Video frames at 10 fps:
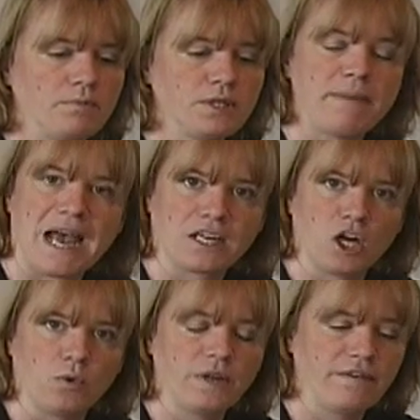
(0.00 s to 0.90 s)

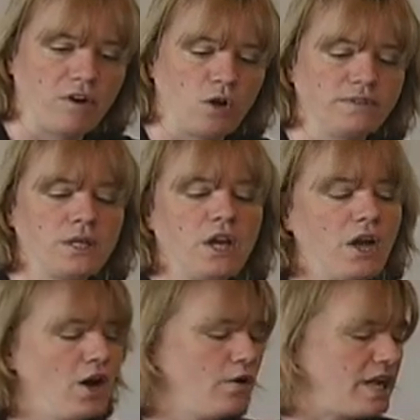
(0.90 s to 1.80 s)
tobacco involved.
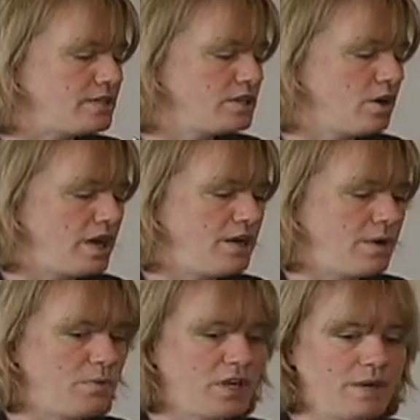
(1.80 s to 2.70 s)
Okay, so
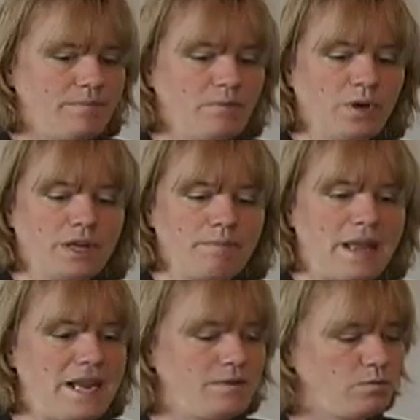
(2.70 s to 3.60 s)
anyway, we're gonna
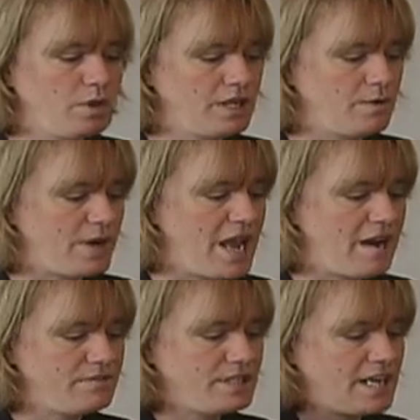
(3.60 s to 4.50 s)
paint one that we
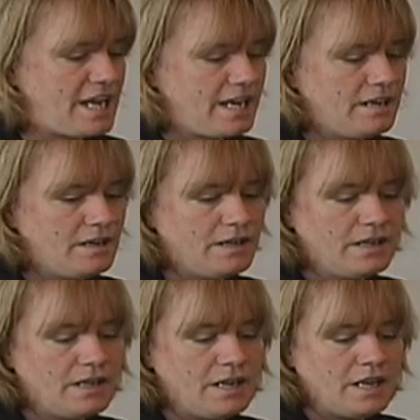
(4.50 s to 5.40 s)
have today.
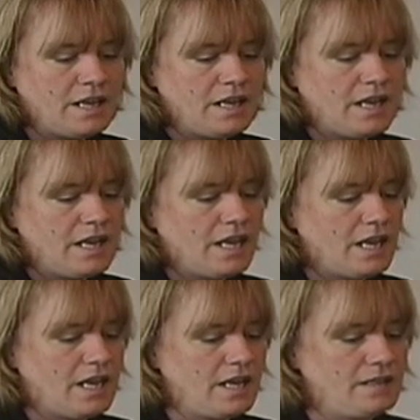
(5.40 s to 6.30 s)

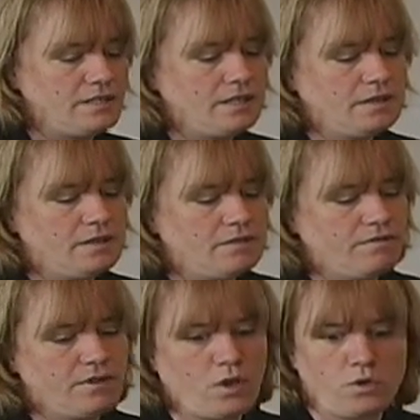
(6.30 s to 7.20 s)
And
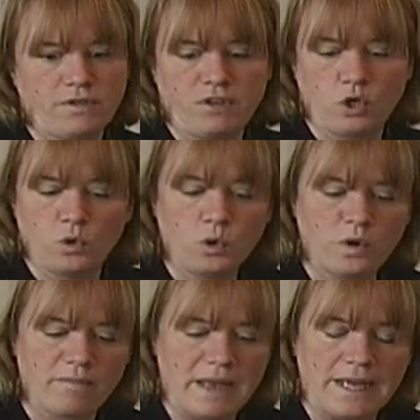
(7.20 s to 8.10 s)
for those of you who
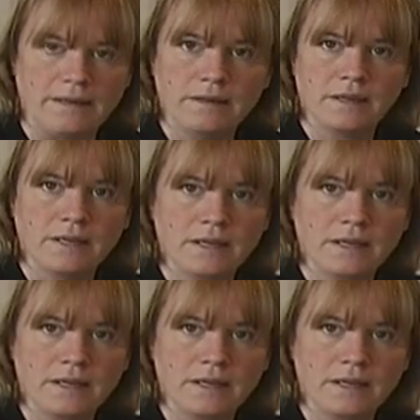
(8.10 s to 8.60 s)
have been